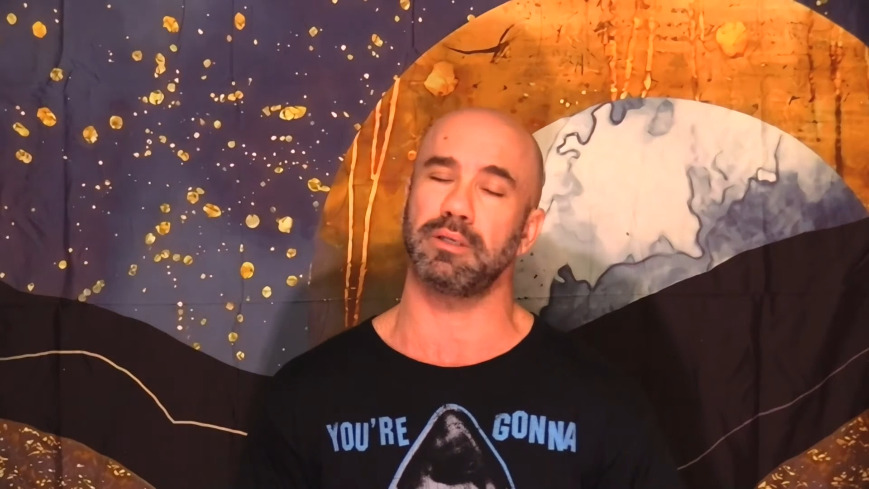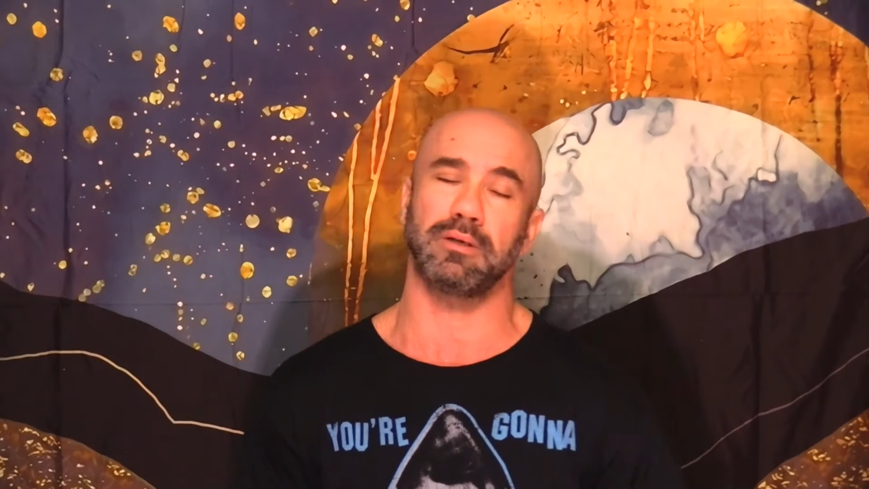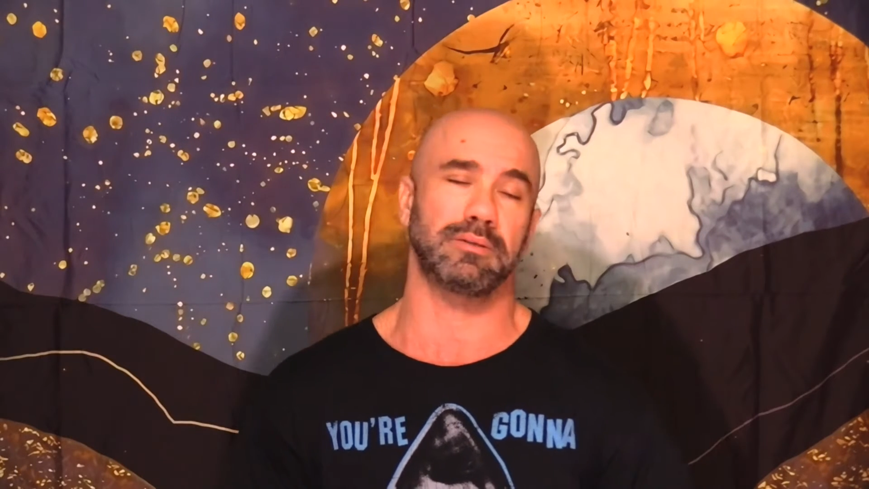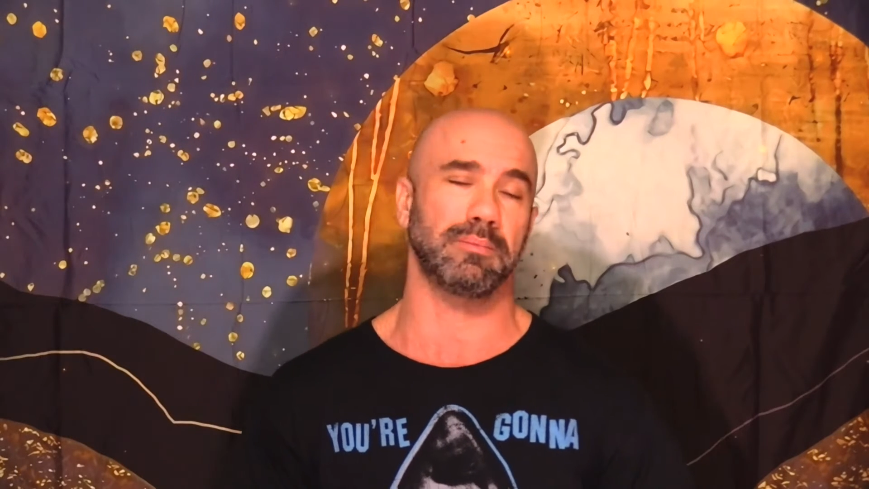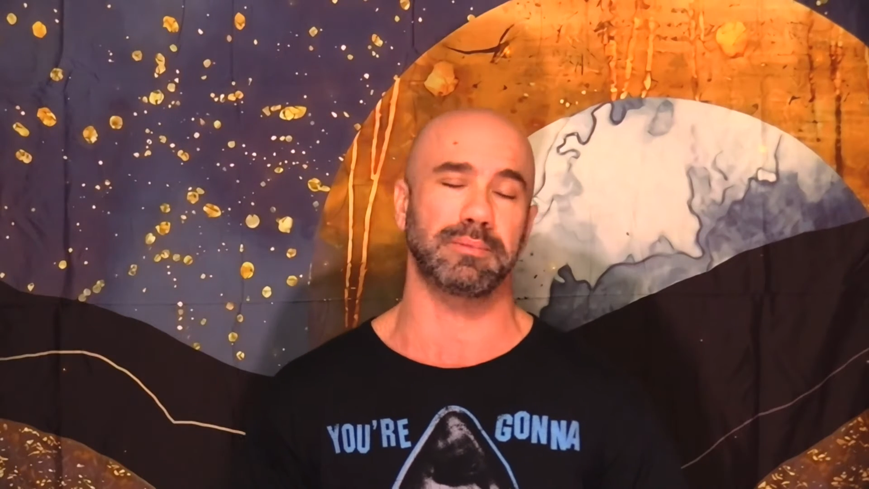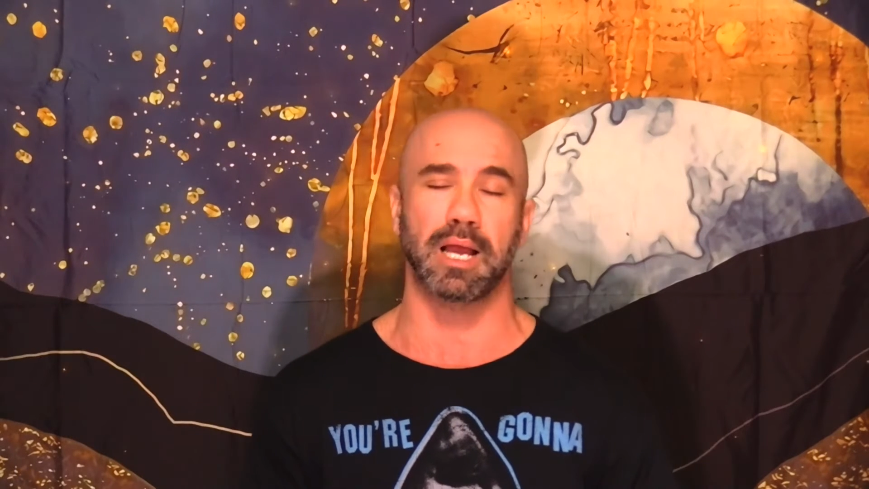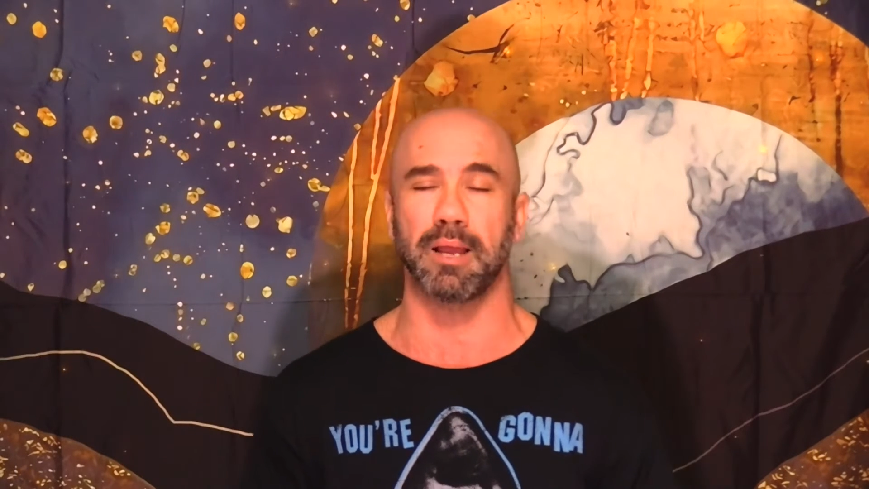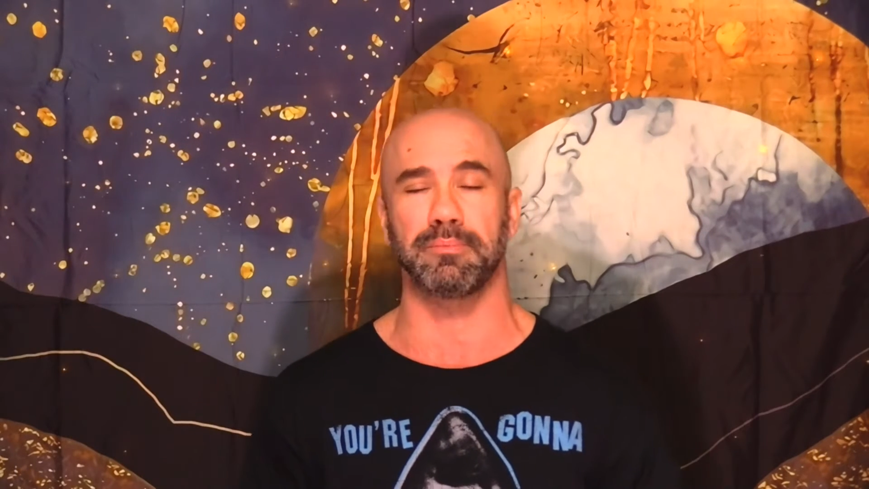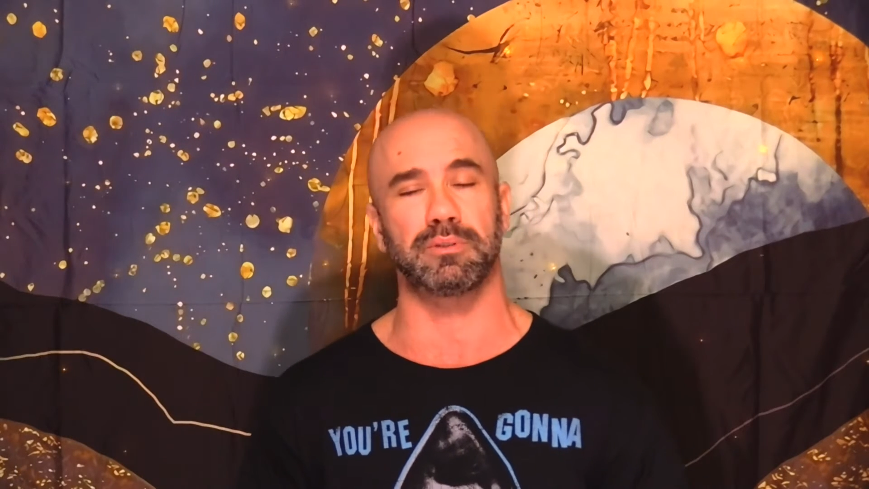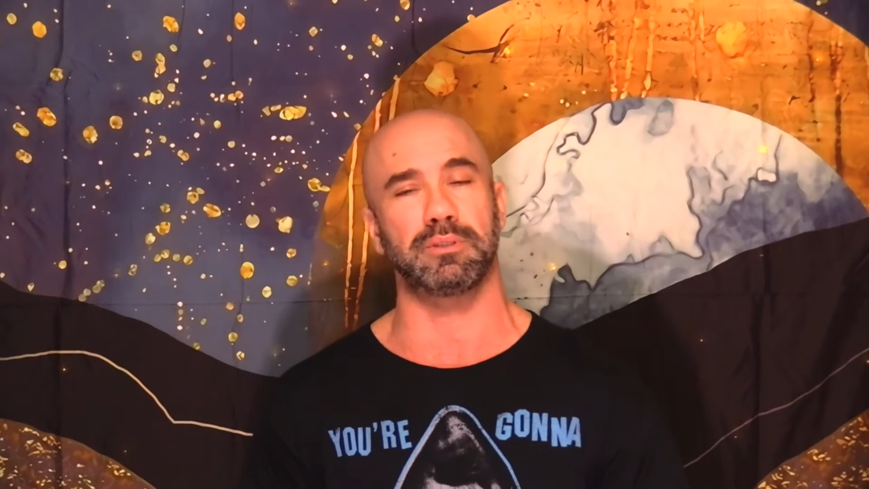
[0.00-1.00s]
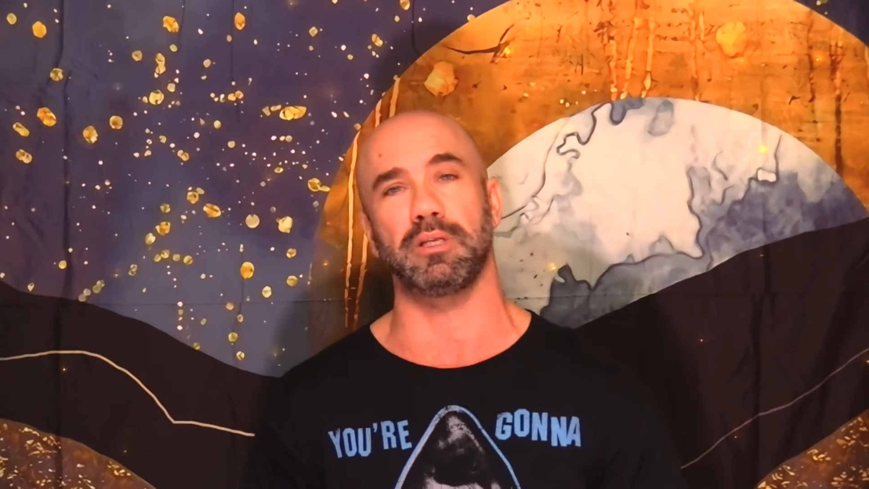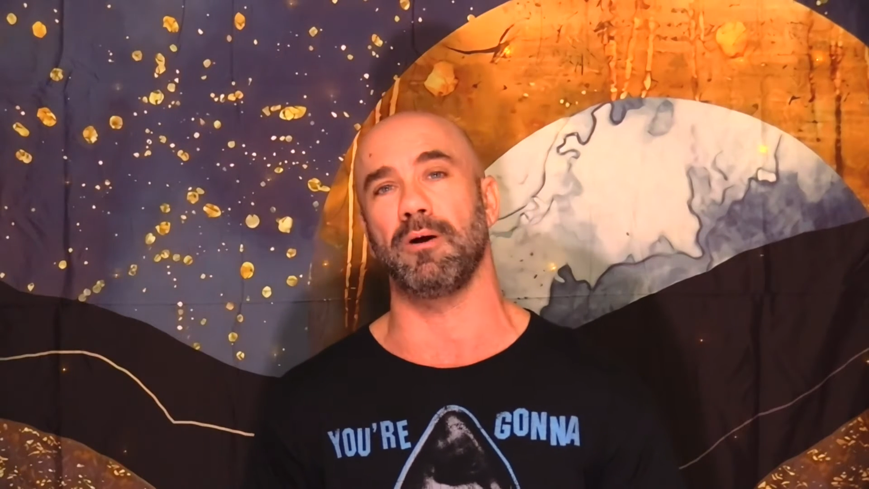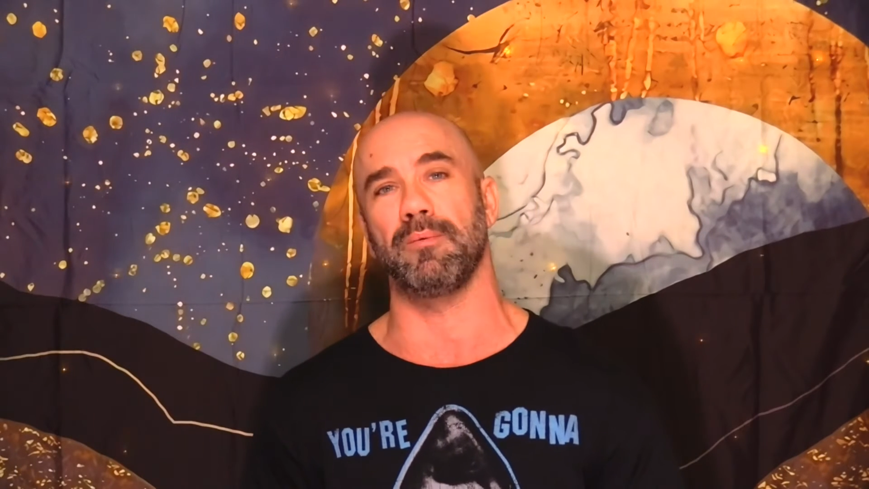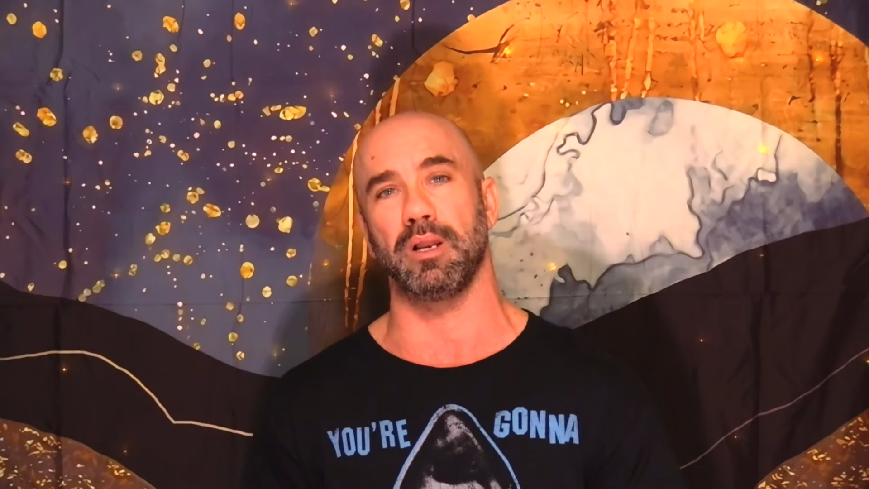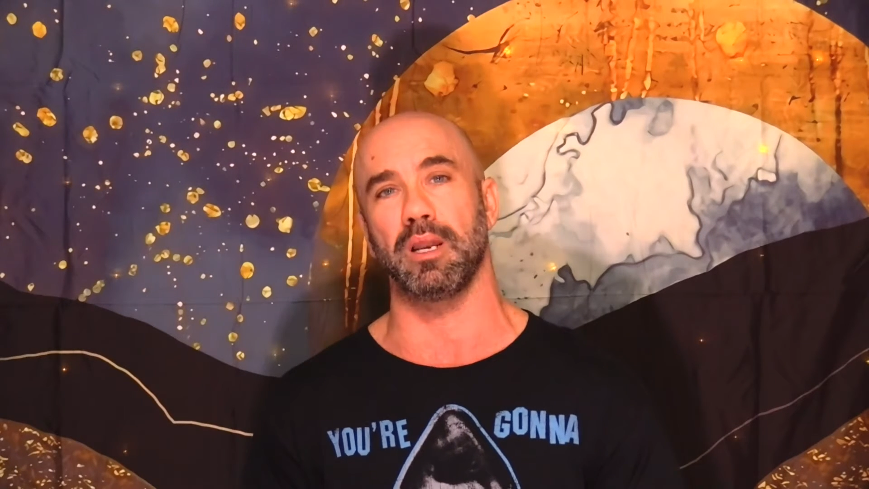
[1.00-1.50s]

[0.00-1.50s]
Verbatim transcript: you know, sometimes, you know,